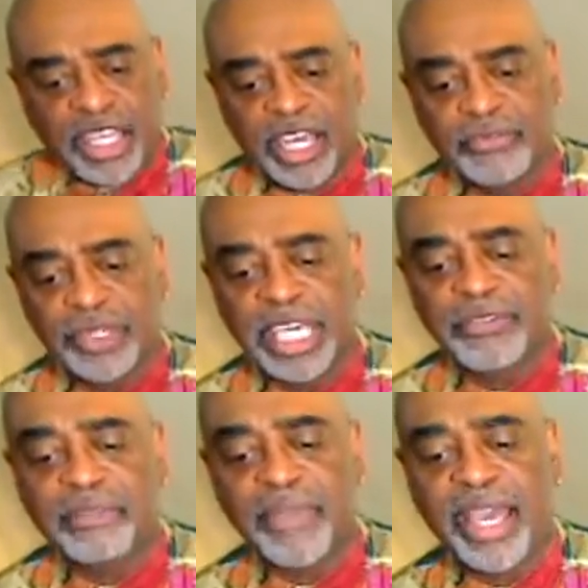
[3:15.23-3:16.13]
The
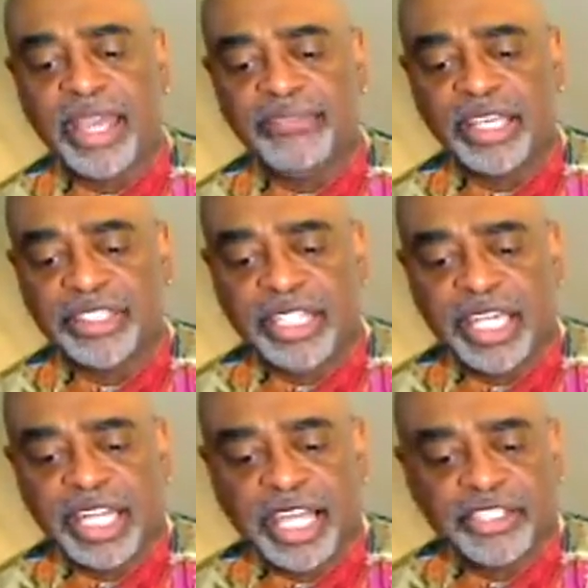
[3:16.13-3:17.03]
unforgiving mind thinks it
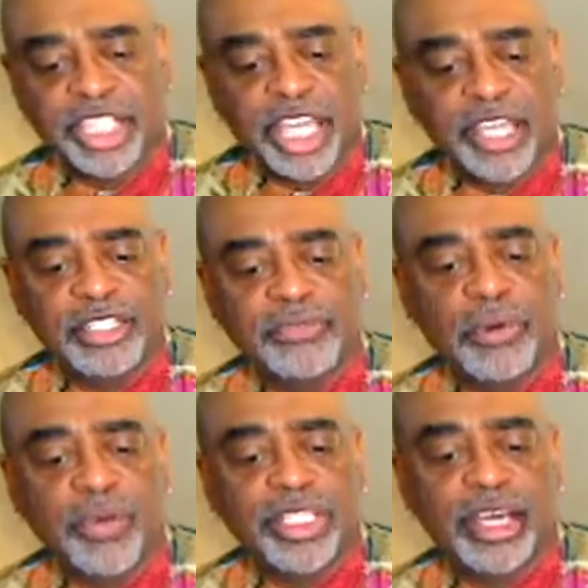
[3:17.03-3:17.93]
cannot change,
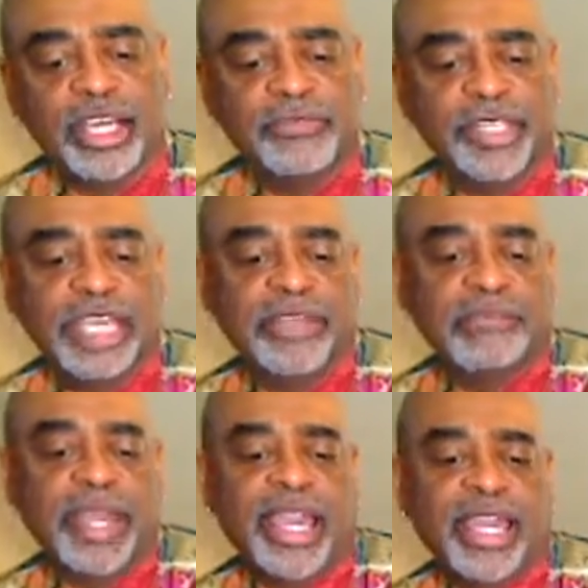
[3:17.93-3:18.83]
for what the
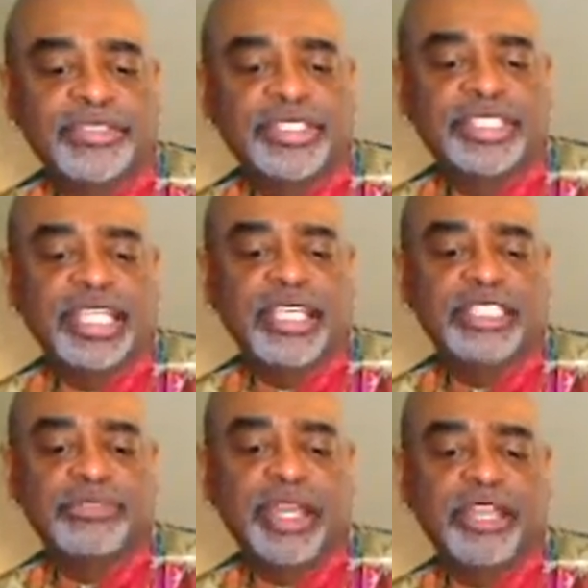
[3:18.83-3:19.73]
unforgiving mind
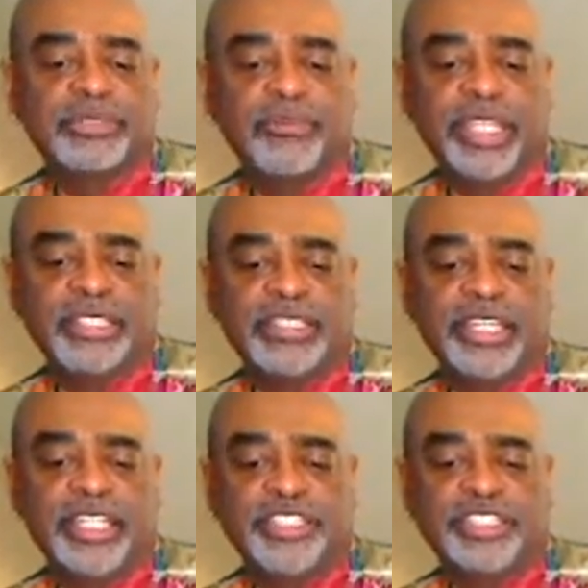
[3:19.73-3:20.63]
sees bears witness
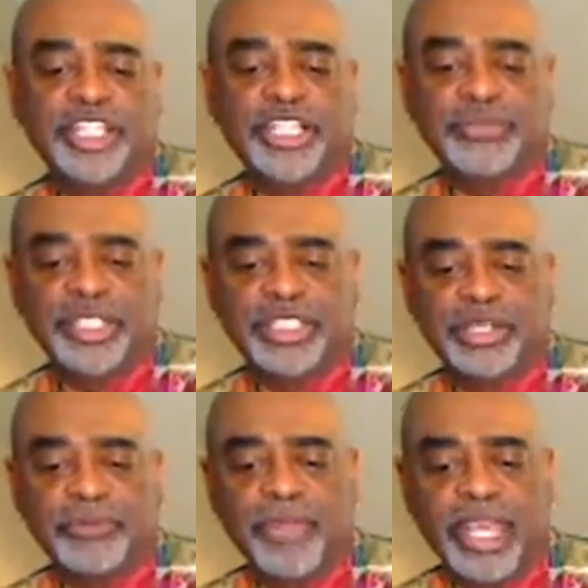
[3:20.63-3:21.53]
that its judgment is
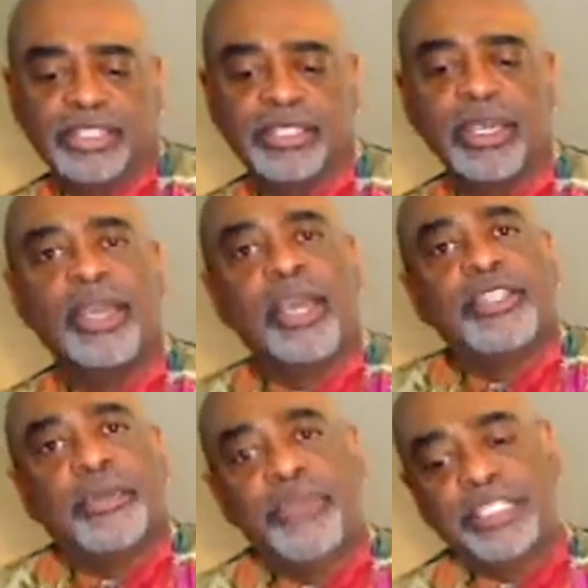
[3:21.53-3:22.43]
correct.
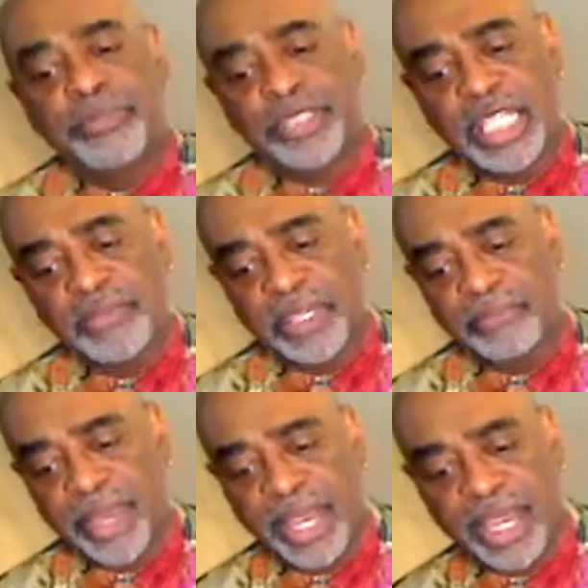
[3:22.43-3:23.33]
The
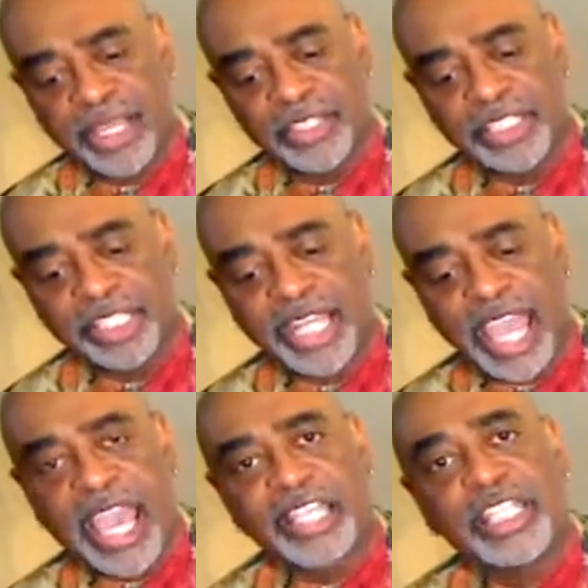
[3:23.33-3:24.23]
misperceiving mind doesn't
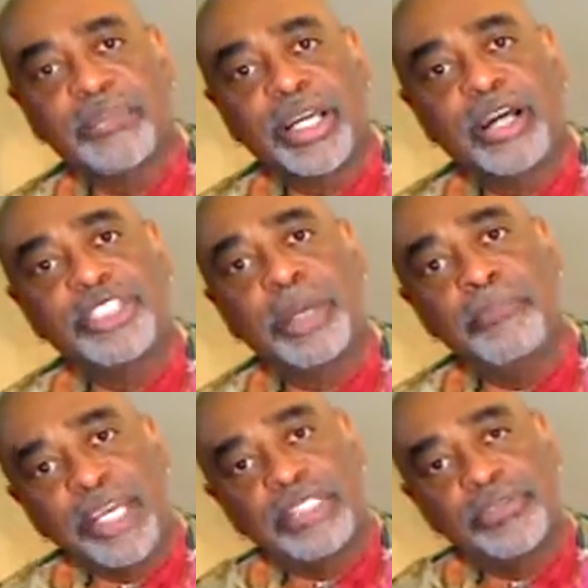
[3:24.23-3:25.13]
ask, because the
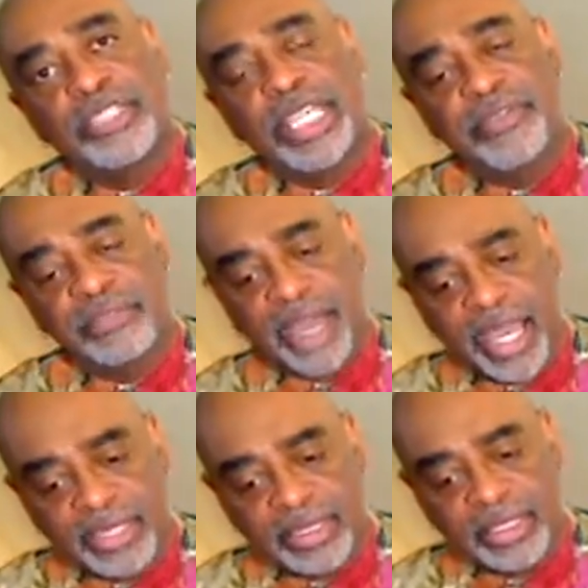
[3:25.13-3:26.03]
misperceiving
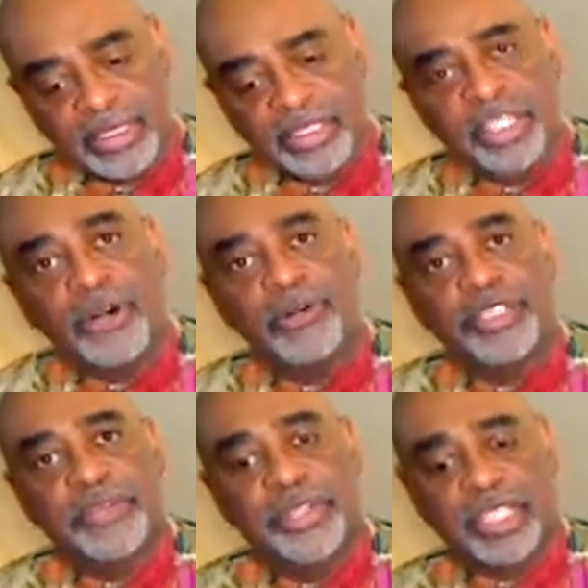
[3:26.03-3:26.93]
mind thinks it
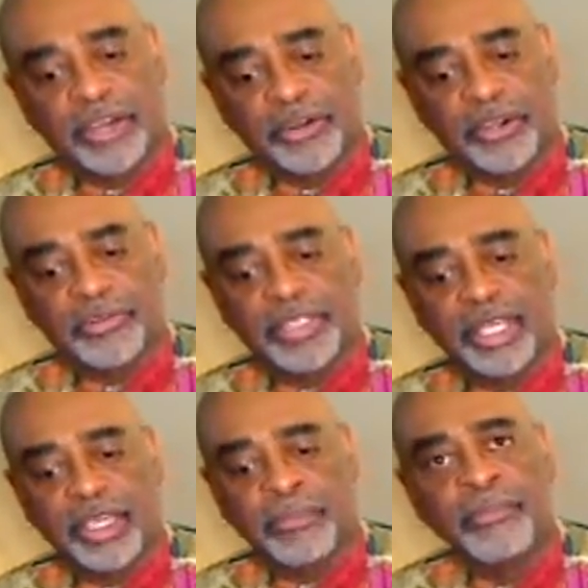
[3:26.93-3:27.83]
knows every doggone
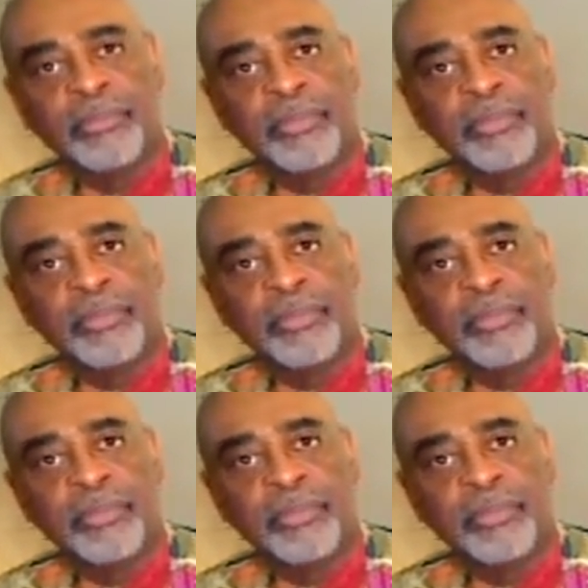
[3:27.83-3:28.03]
thing.